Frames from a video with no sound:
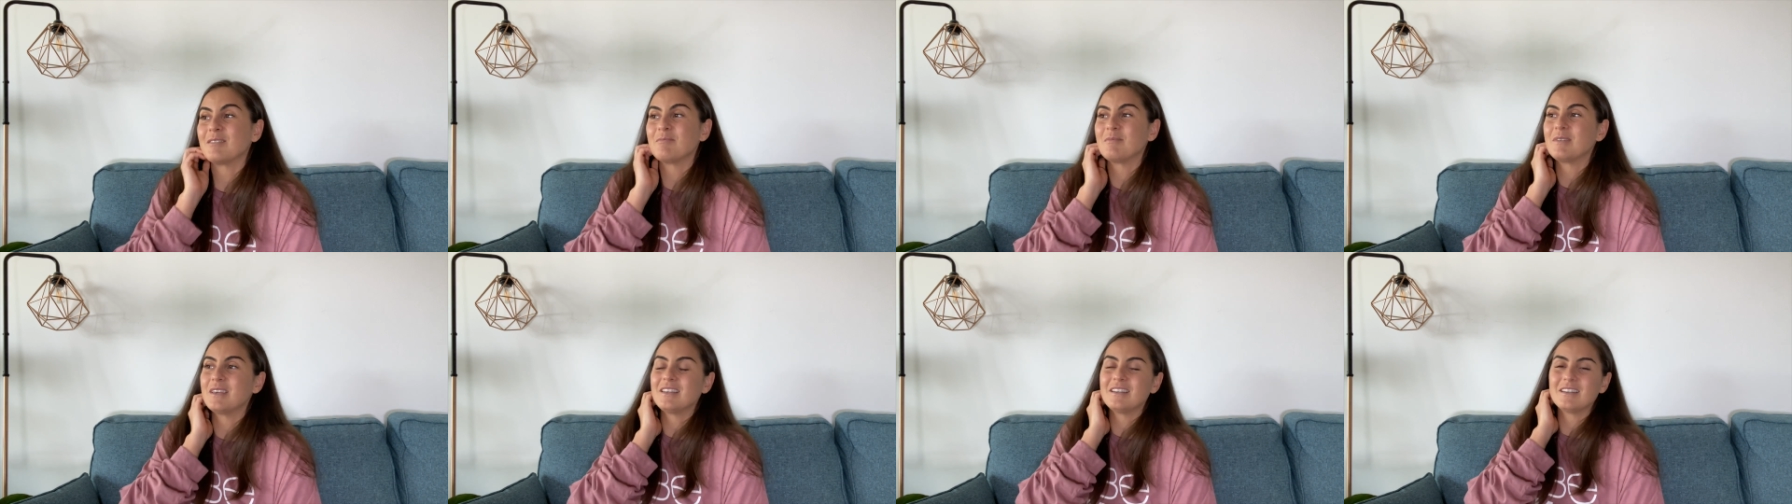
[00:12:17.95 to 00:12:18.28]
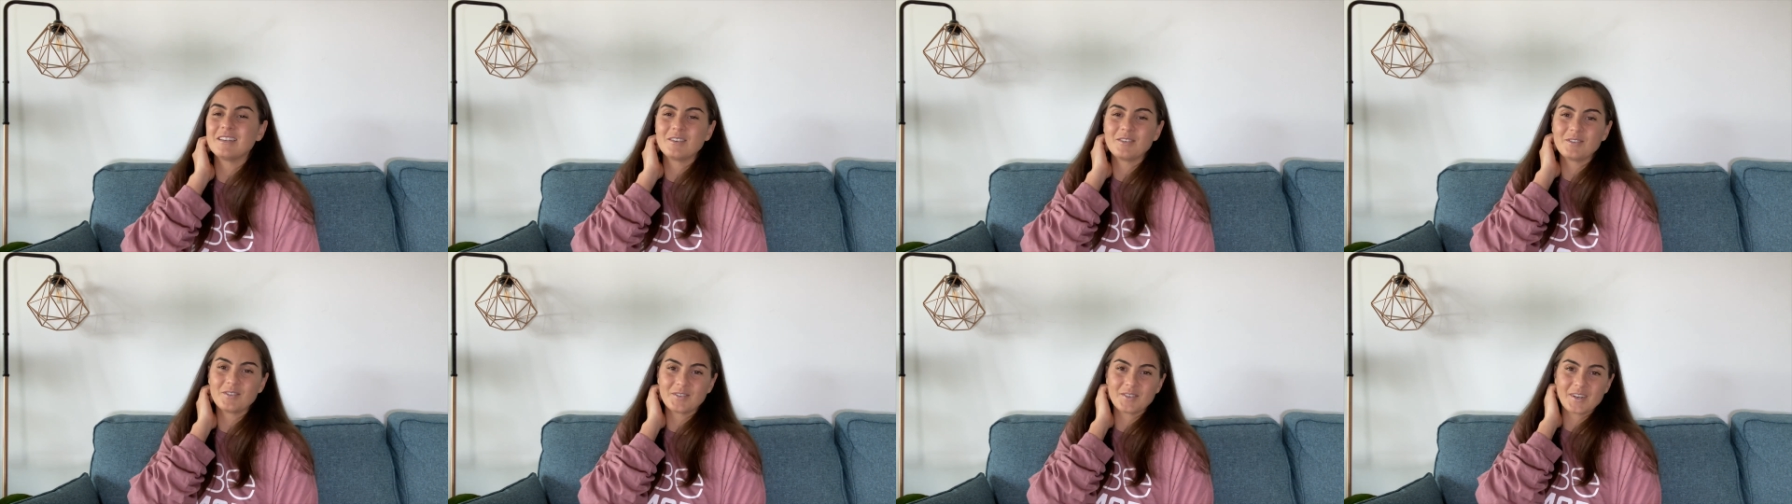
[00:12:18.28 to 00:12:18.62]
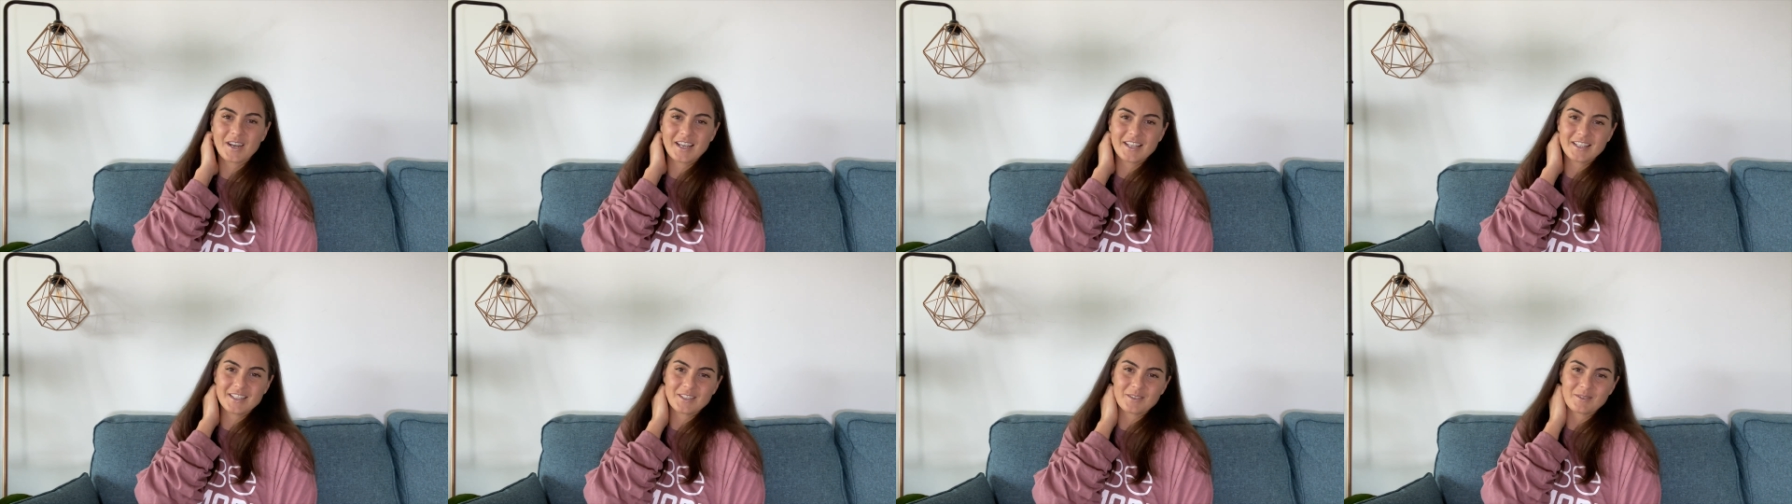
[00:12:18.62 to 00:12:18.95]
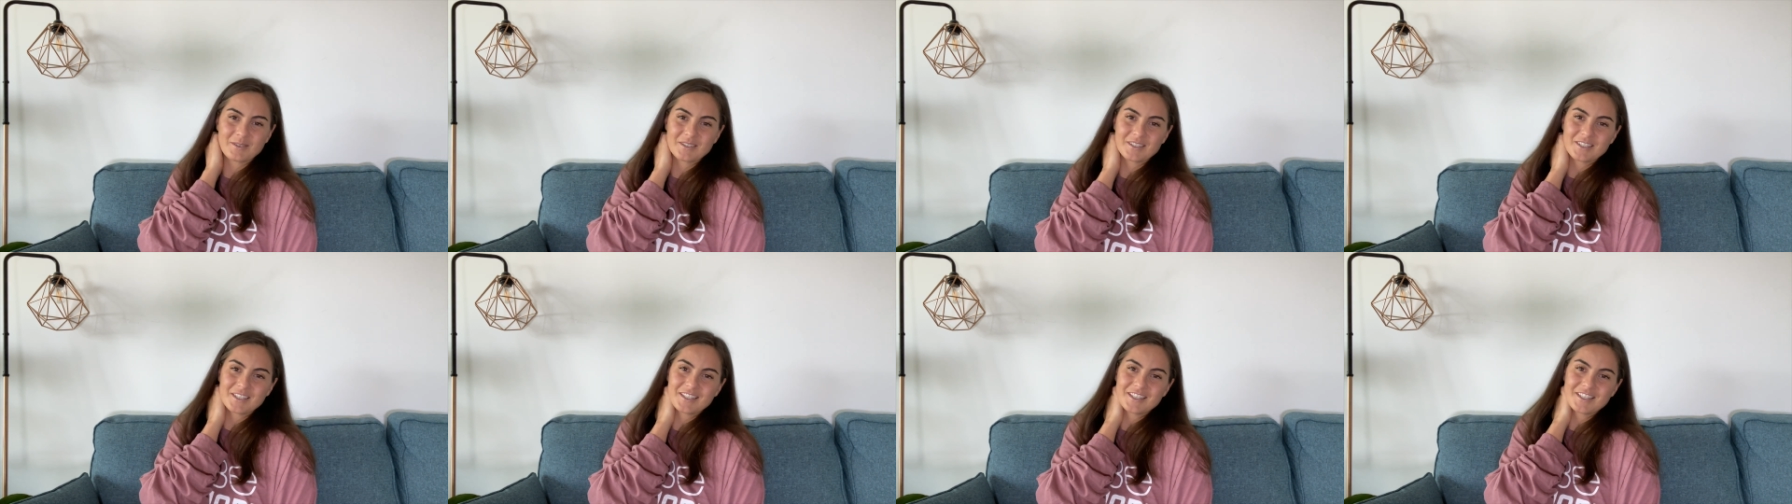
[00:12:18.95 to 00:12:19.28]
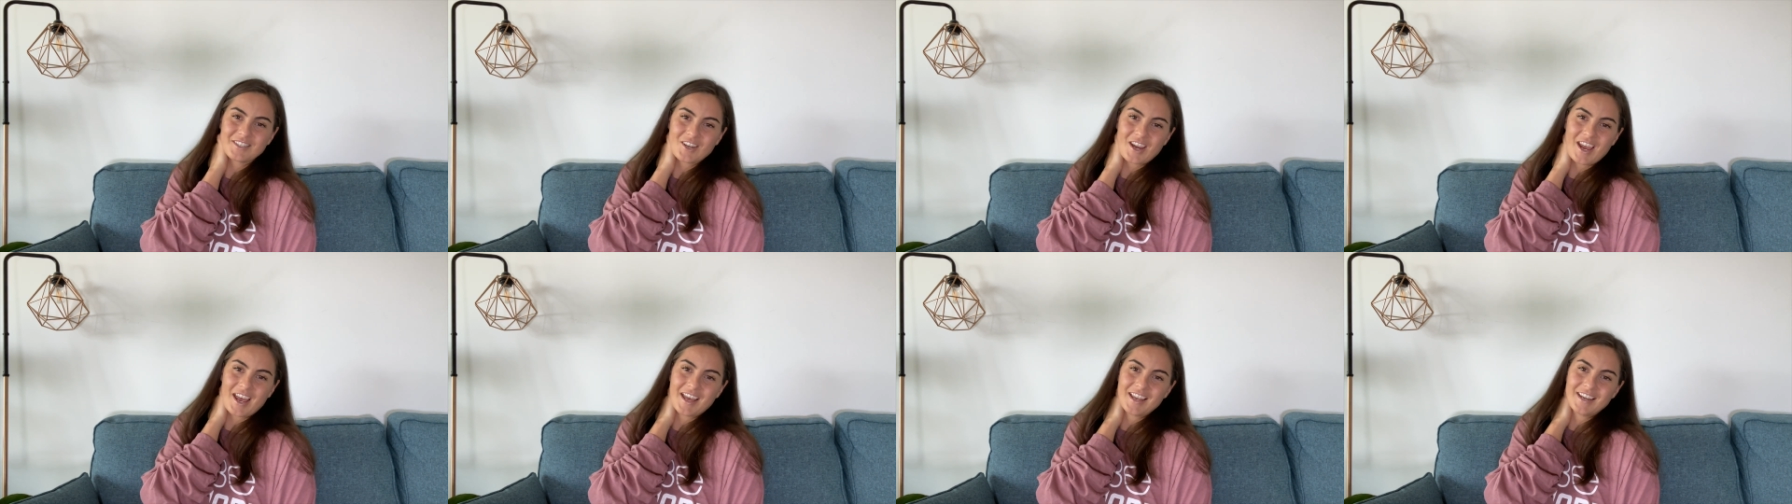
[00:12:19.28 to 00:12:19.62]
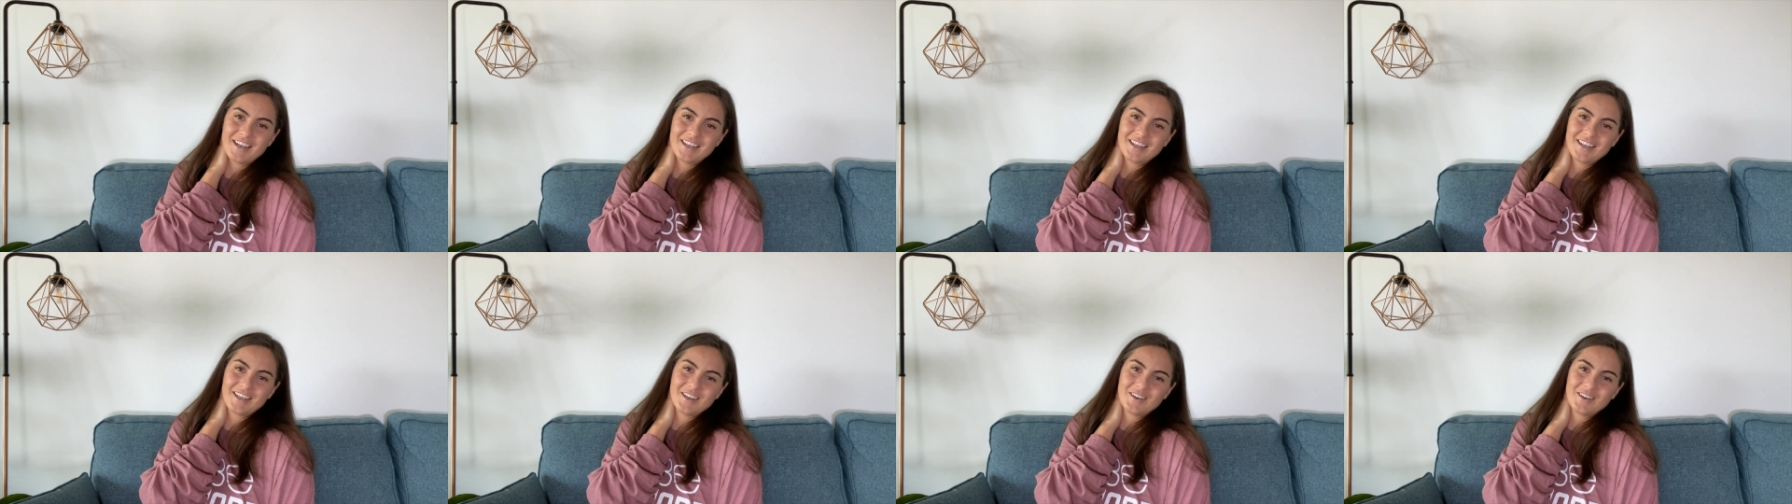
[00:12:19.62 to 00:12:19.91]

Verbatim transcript: meet new friends or we're just chatting,